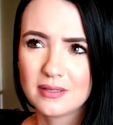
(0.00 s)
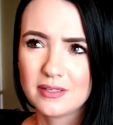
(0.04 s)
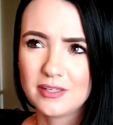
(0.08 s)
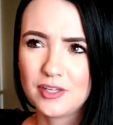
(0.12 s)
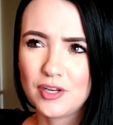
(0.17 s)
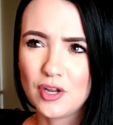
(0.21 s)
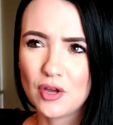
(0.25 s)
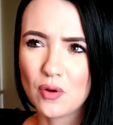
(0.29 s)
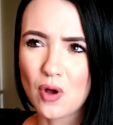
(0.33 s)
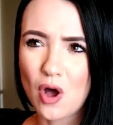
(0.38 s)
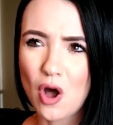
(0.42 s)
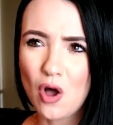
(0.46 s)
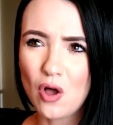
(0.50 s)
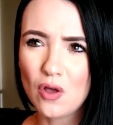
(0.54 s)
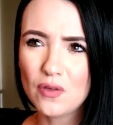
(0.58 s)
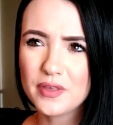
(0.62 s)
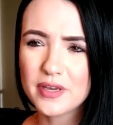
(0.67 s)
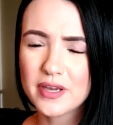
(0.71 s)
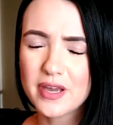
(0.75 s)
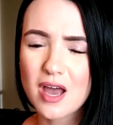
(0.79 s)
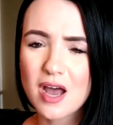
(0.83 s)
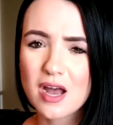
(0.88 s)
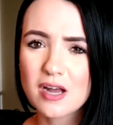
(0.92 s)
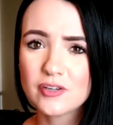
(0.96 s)
You know, all
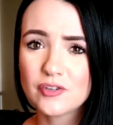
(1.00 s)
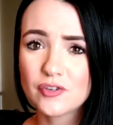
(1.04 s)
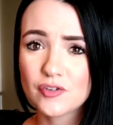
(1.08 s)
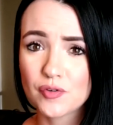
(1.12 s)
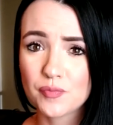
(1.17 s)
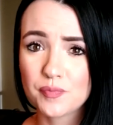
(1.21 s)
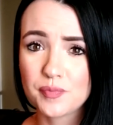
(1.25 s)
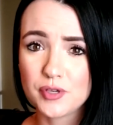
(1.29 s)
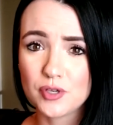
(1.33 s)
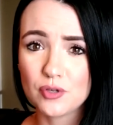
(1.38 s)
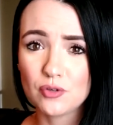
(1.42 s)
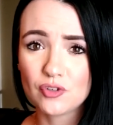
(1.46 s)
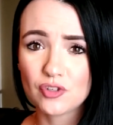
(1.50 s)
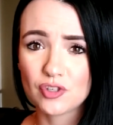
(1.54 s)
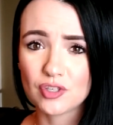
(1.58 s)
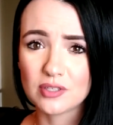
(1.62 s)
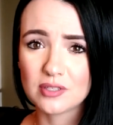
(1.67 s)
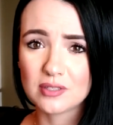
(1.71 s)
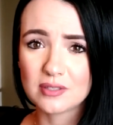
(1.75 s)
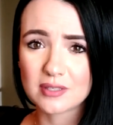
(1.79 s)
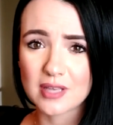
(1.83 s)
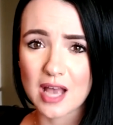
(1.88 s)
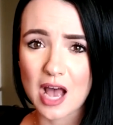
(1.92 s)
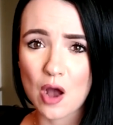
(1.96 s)
the
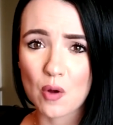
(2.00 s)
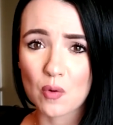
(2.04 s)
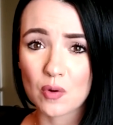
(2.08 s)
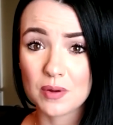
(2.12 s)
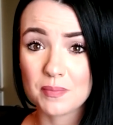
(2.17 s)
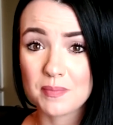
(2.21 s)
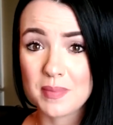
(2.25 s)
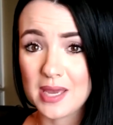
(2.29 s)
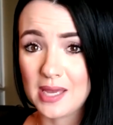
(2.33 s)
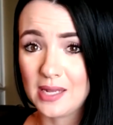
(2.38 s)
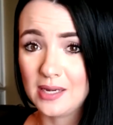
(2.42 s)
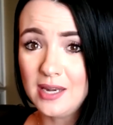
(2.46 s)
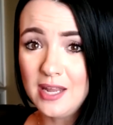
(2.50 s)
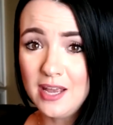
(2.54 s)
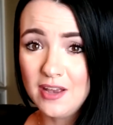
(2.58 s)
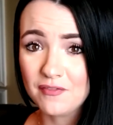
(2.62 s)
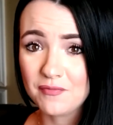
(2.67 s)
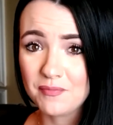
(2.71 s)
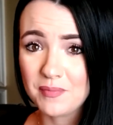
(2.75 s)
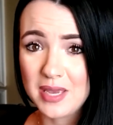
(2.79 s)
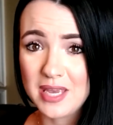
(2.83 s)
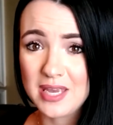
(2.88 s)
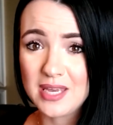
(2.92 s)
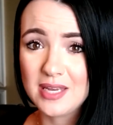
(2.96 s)
contributions our men
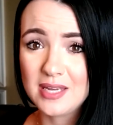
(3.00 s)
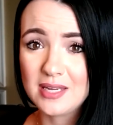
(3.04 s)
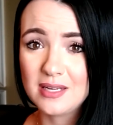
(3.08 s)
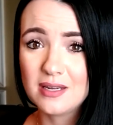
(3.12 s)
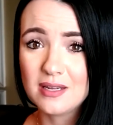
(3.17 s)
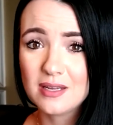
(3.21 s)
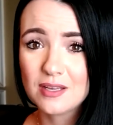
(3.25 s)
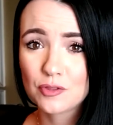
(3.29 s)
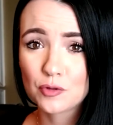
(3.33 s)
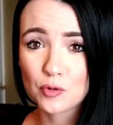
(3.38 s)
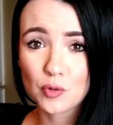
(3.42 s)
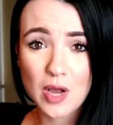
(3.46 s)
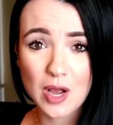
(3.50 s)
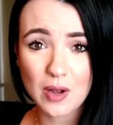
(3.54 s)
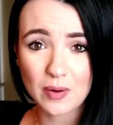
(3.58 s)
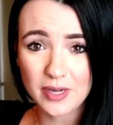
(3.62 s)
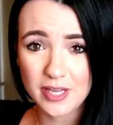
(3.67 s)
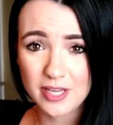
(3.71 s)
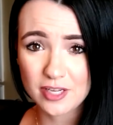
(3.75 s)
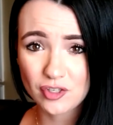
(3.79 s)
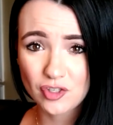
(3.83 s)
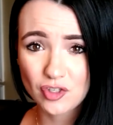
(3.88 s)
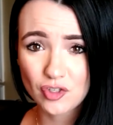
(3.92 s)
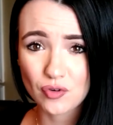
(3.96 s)
have made throughout
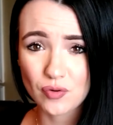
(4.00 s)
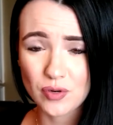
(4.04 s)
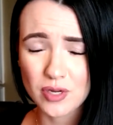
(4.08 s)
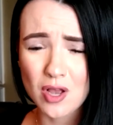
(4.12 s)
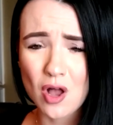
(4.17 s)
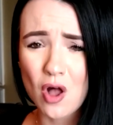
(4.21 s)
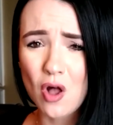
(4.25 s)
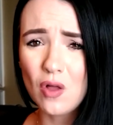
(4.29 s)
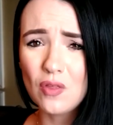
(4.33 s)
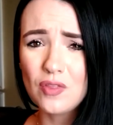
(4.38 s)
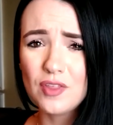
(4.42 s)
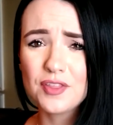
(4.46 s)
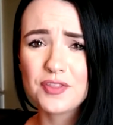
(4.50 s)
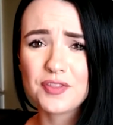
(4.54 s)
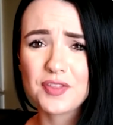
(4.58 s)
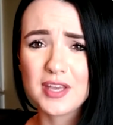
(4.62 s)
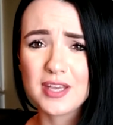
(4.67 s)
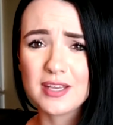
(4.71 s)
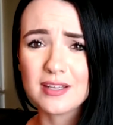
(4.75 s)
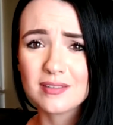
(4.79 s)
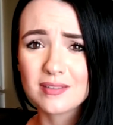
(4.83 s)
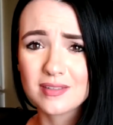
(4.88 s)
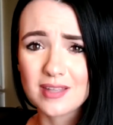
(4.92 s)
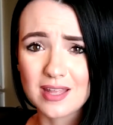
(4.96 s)
history, all the
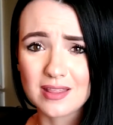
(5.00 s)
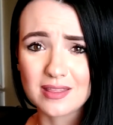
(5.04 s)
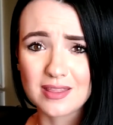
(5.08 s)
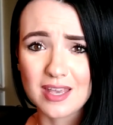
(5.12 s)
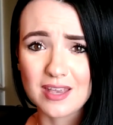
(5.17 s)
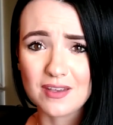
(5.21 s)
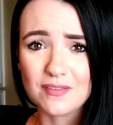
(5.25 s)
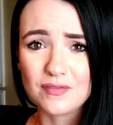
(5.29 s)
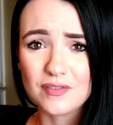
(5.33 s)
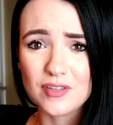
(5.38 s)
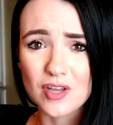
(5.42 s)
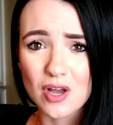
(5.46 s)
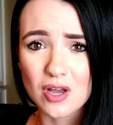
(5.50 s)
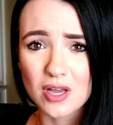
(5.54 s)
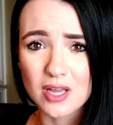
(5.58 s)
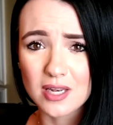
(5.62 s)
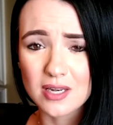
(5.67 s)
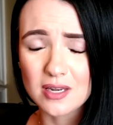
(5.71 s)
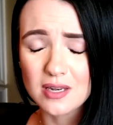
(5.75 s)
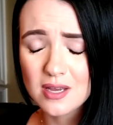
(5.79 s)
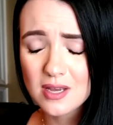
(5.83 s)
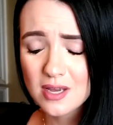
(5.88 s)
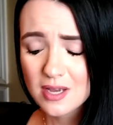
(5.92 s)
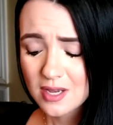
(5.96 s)
things that they've
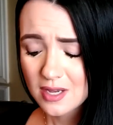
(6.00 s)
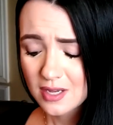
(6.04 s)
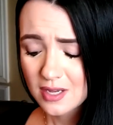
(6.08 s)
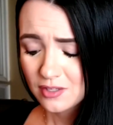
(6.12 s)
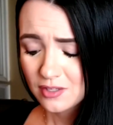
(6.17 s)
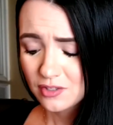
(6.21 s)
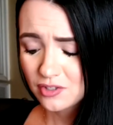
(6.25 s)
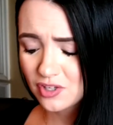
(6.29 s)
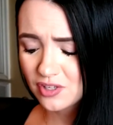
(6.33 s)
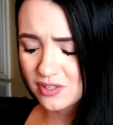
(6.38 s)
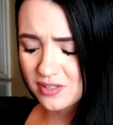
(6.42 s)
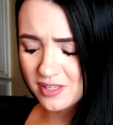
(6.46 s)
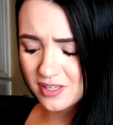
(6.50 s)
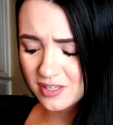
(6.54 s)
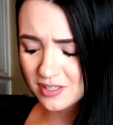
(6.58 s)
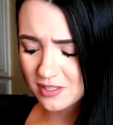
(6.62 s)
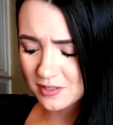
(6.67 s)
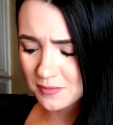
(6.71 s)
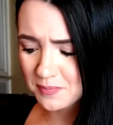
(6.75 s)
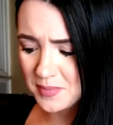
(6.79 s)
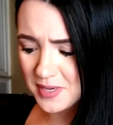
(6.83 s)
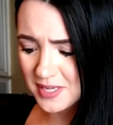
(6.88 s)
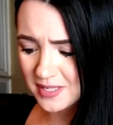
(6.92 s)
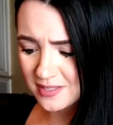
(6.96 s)
done, to
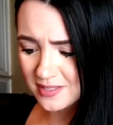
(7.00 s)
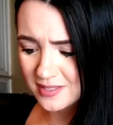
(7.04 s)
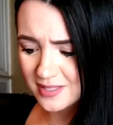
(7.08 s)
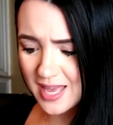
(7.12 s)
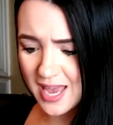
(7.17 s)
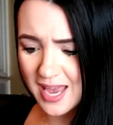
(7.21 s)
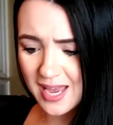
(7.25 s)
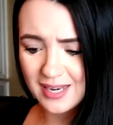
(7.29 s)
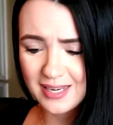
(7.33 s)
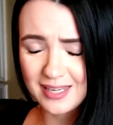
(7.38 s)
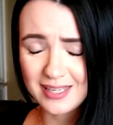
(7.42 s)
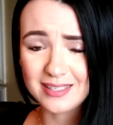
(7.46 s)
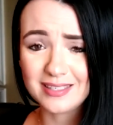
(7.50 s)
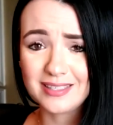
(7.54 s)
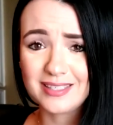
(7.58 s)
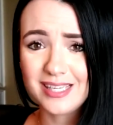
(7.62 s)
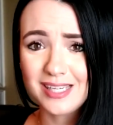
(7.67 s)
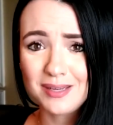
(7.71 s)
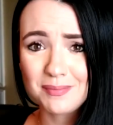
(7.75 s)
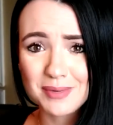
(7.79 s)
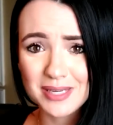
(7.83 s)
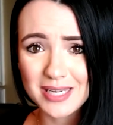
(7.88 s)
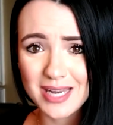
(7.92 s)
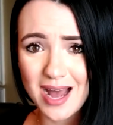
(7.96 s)
dismiss that and
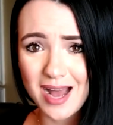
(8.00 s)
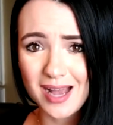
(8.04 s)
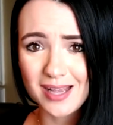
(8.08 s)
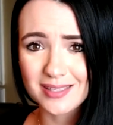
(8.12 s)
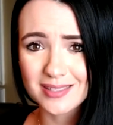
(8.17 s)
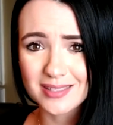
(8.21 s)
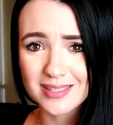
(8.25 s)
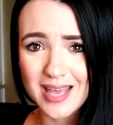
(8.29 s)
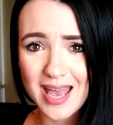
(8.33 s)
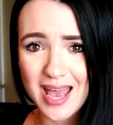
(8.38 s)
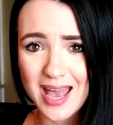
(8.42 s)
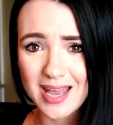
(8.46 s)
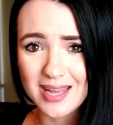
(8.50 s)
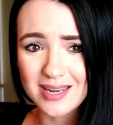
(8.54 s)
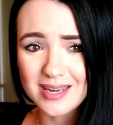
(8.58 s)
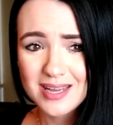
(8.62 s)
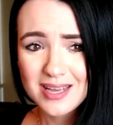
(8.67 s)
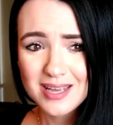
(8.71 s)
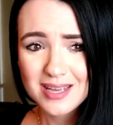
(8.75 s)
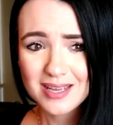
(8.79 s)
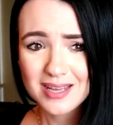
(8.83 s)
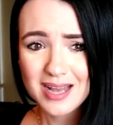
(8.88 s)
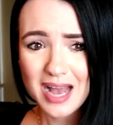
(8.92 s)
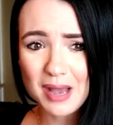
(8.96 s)
demonize that,
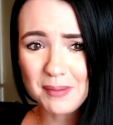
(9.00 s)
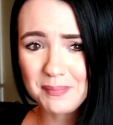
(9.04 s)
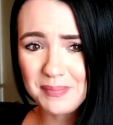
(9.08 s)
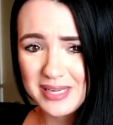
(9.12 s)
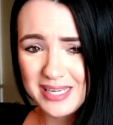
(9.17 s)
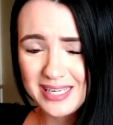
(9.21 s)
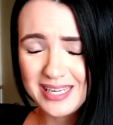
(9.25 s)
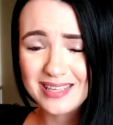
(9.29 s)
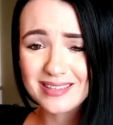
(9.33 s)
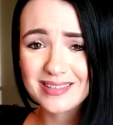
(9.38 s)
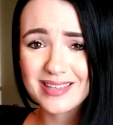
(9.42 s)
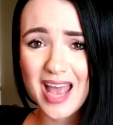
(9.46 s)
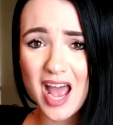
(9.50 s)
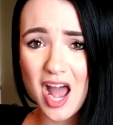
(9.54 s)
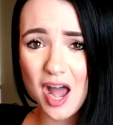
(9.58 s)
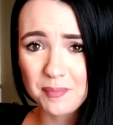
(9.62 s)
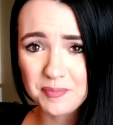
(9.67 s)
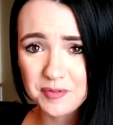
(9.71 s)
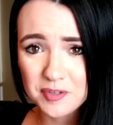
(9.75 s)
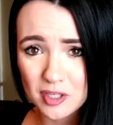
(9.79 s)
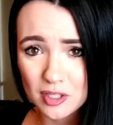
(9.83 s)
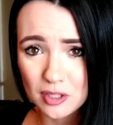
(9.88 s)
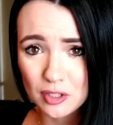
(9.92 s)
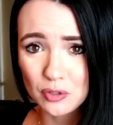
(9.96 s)
I mean, is
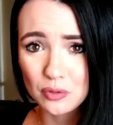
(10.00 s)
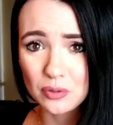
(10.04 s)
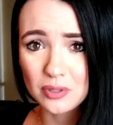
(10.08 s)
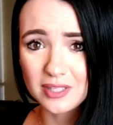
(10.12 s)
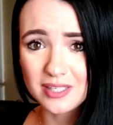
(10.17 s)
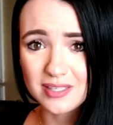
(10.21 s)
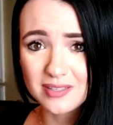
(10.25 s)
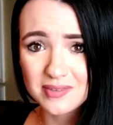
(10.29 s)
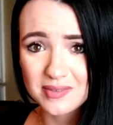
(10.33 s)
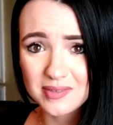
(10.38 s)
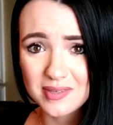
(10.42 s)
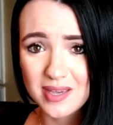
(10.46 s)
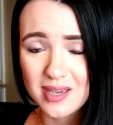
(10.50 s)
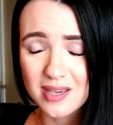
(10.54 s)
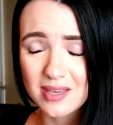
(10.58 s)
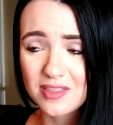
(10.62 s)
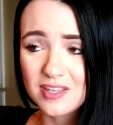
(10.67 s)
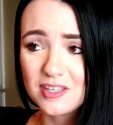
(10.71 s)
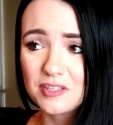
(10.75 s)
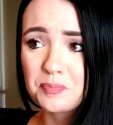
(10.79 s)
absolutely sick.